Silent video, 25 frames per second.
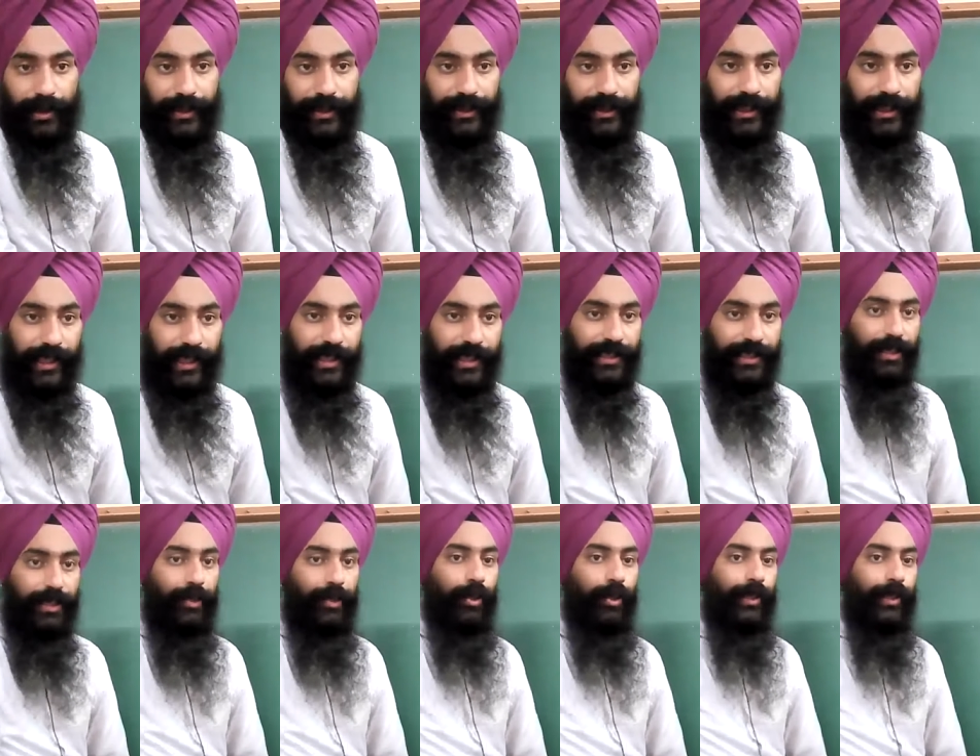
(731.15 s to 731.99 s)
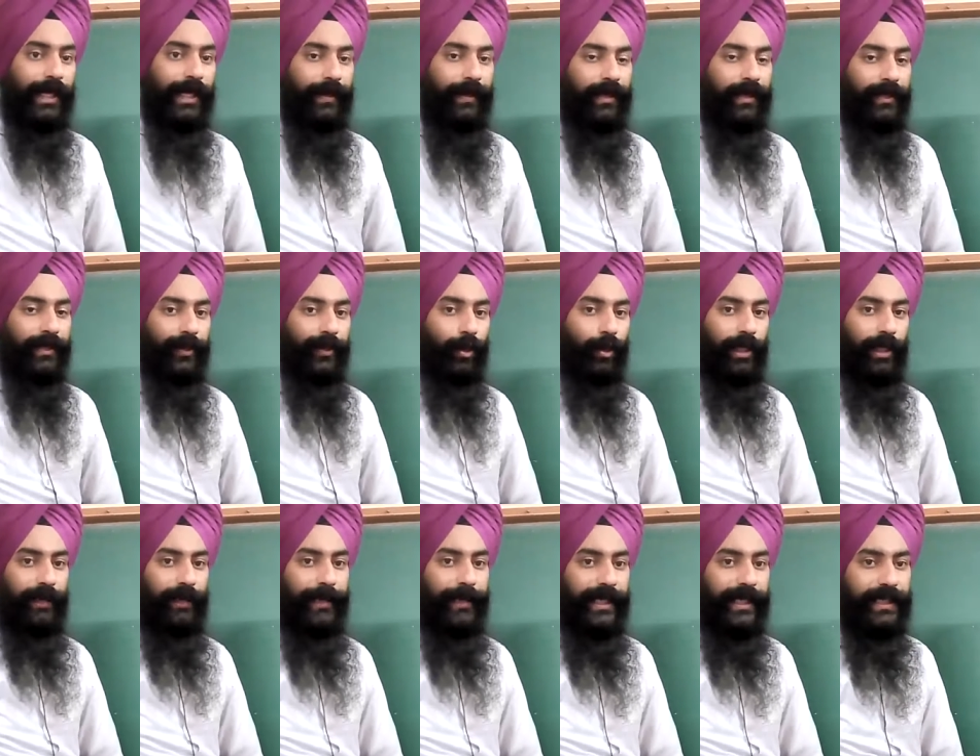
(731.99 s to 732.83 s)
There is no
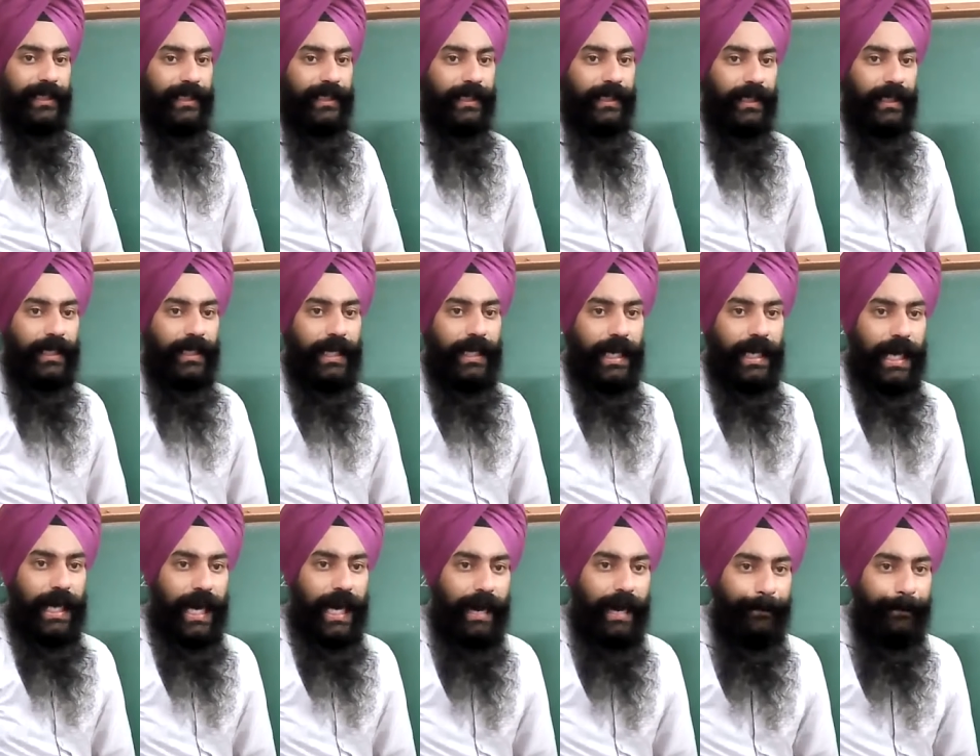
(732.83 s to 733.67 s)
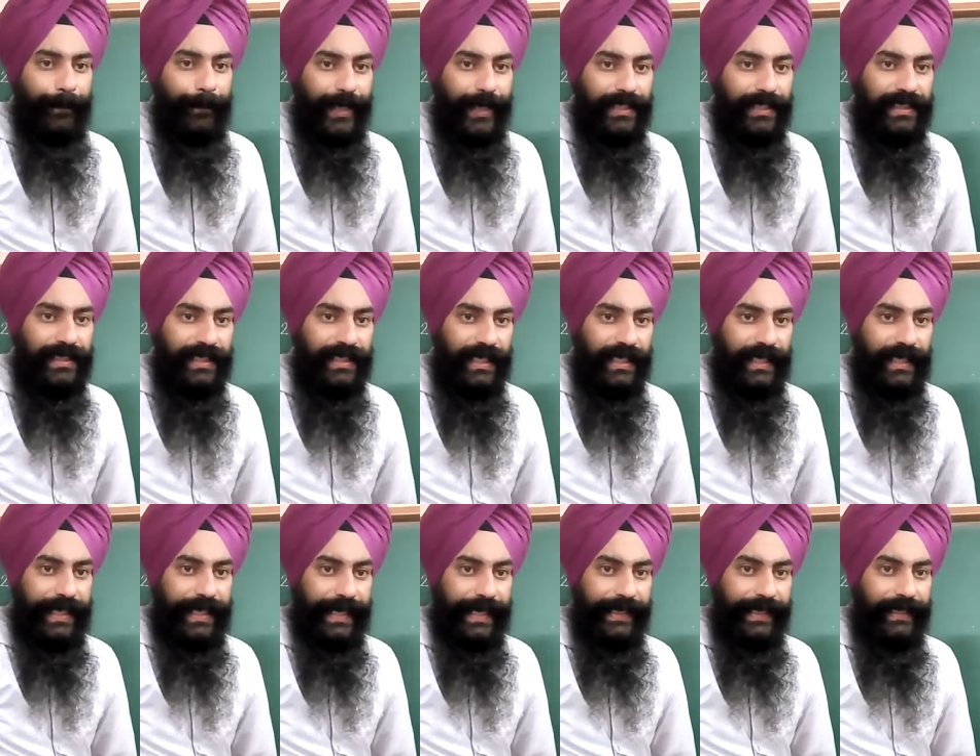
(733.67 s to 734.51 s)
limit. A person
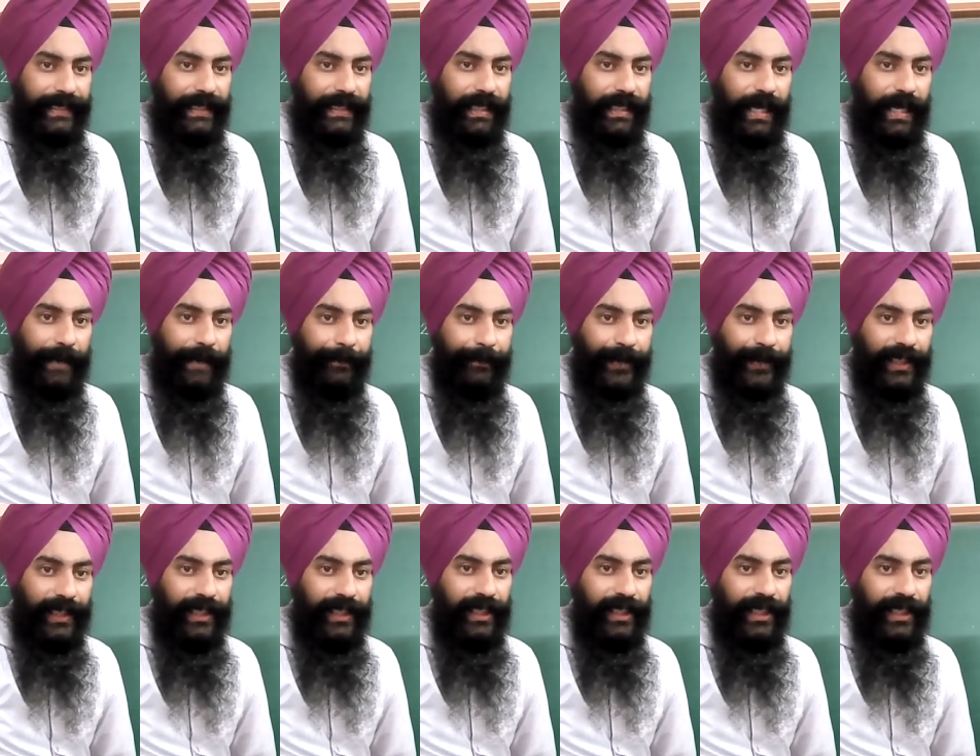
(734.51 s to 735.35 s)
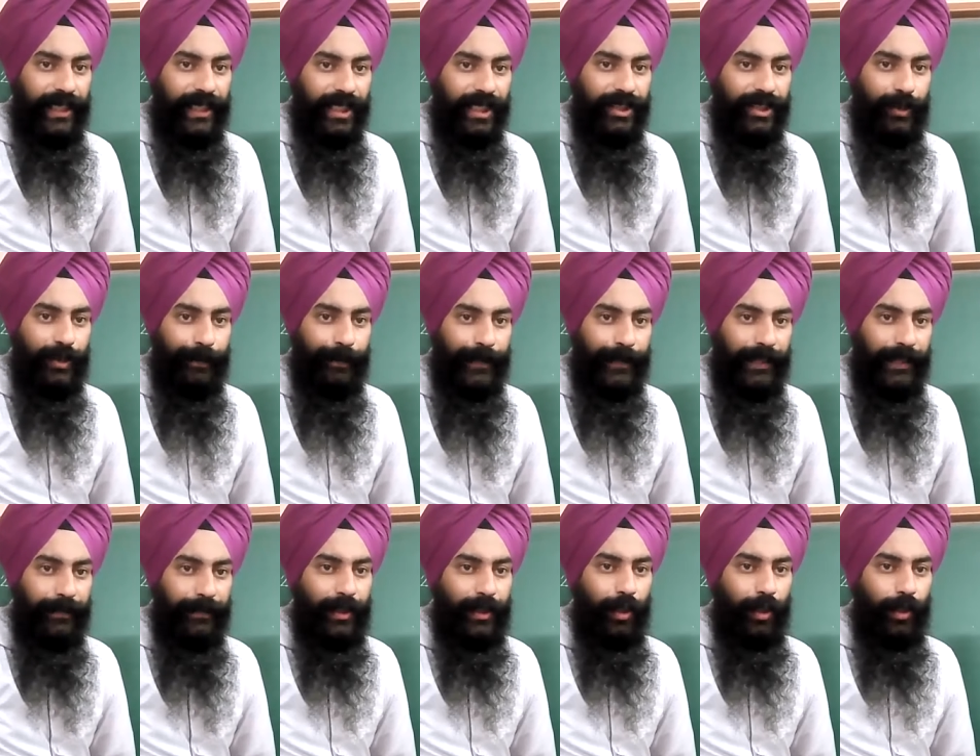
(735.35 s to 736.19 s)
can appeal in a
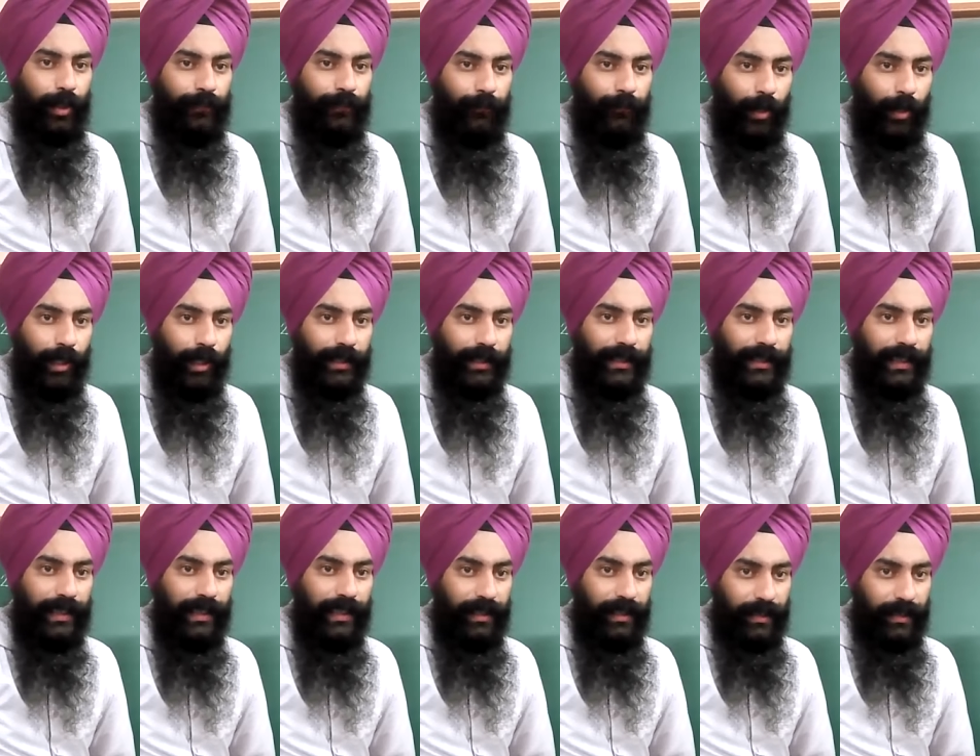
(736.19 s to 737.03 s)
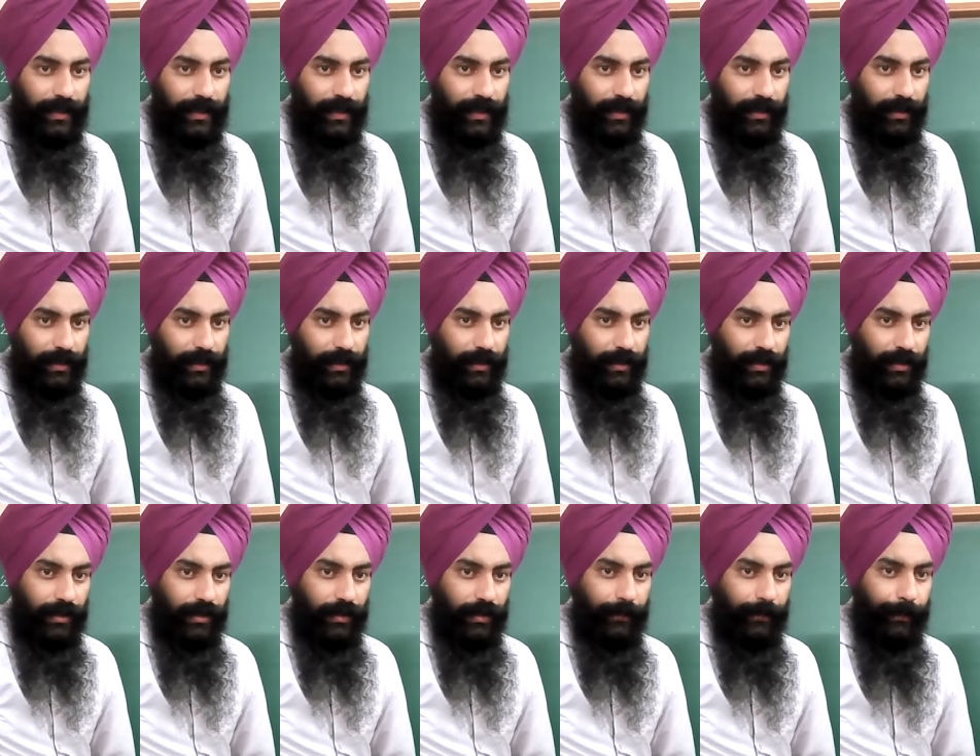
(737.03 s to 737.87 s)
Supreme Court for the
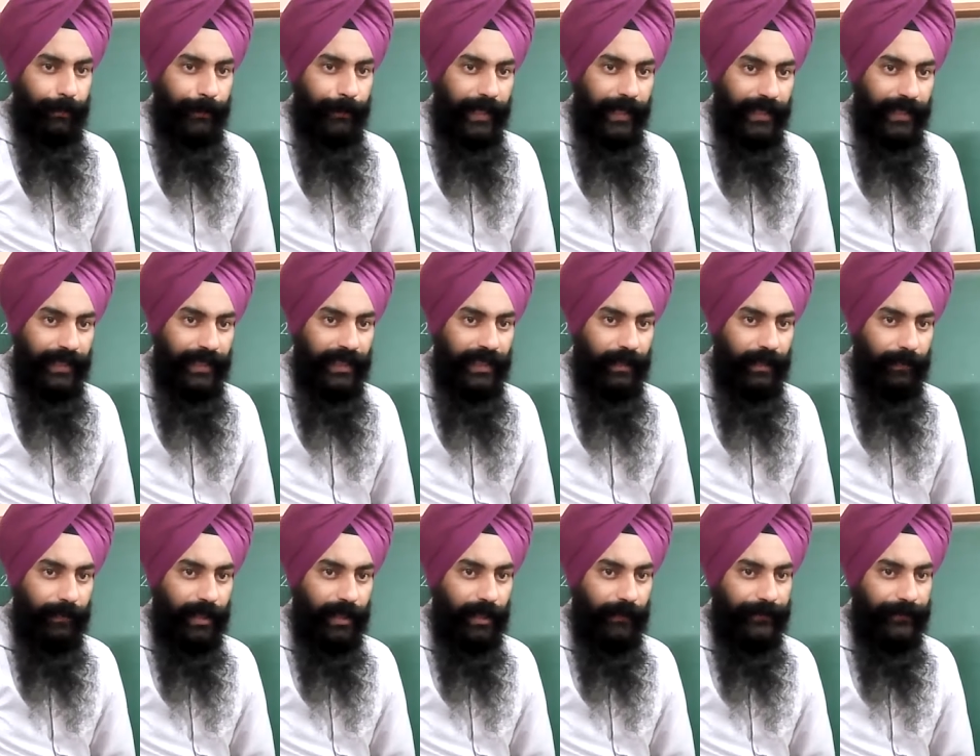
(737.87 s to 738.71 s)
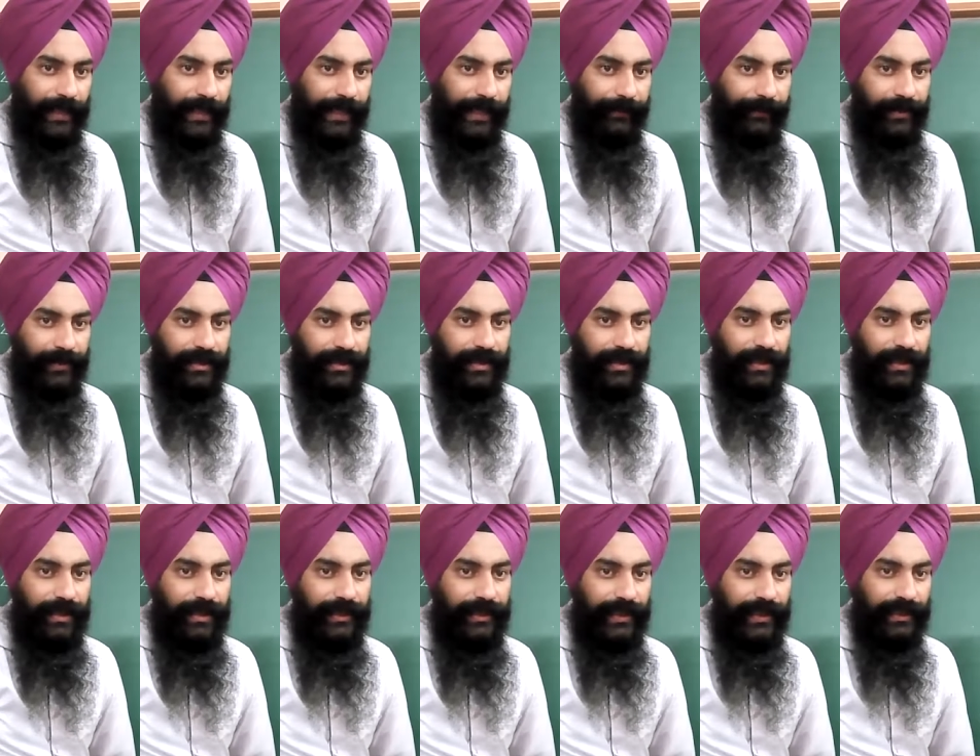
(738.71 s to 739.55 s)
many number of times.
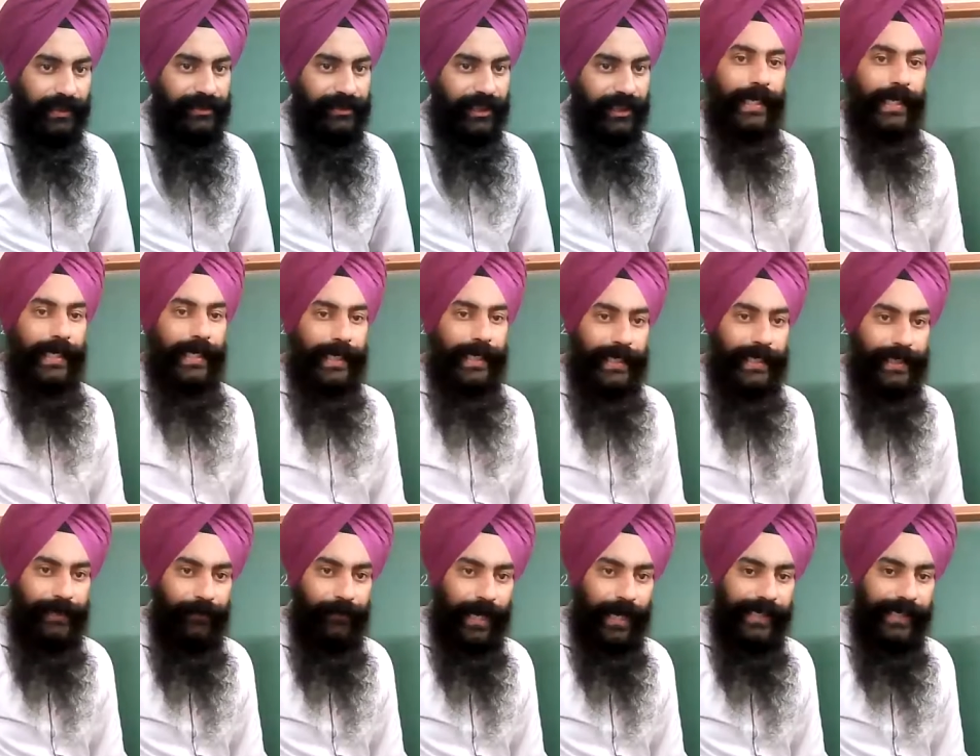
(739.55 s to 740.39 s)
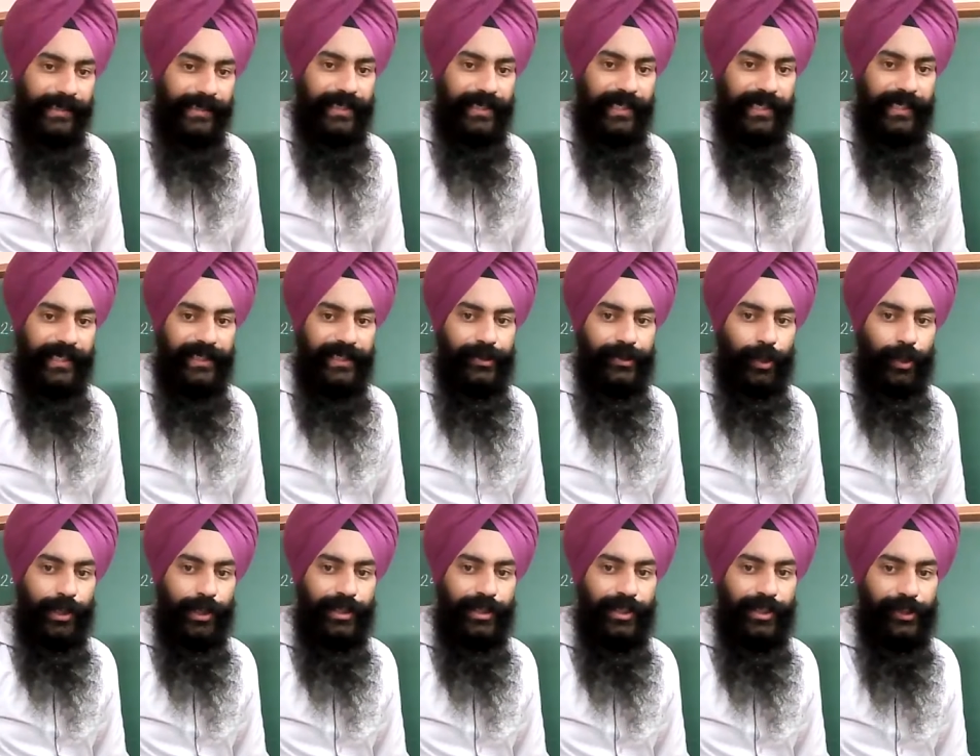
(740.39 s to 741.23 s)
Yes, advisory
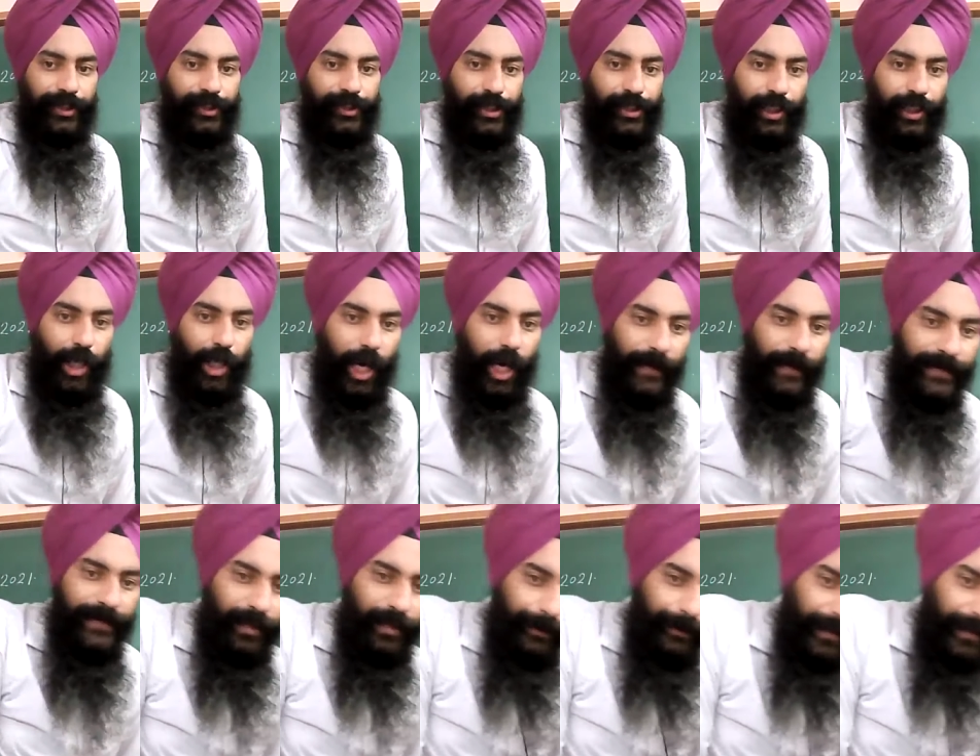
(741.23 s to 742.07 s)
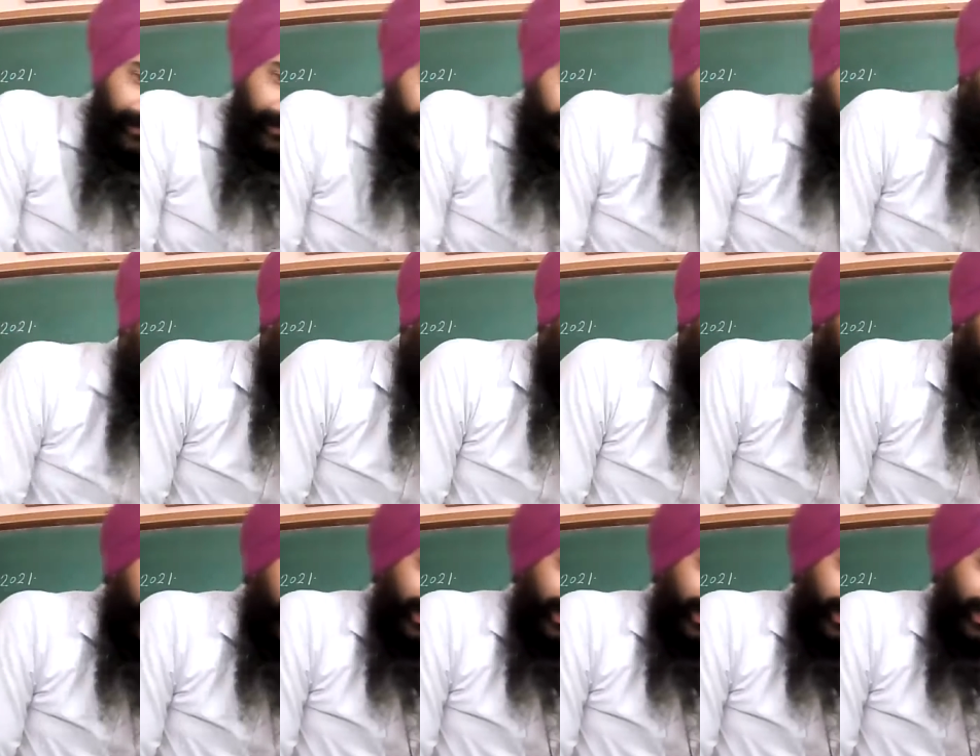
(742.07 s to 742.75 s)
jurisdiction of Supreme Court.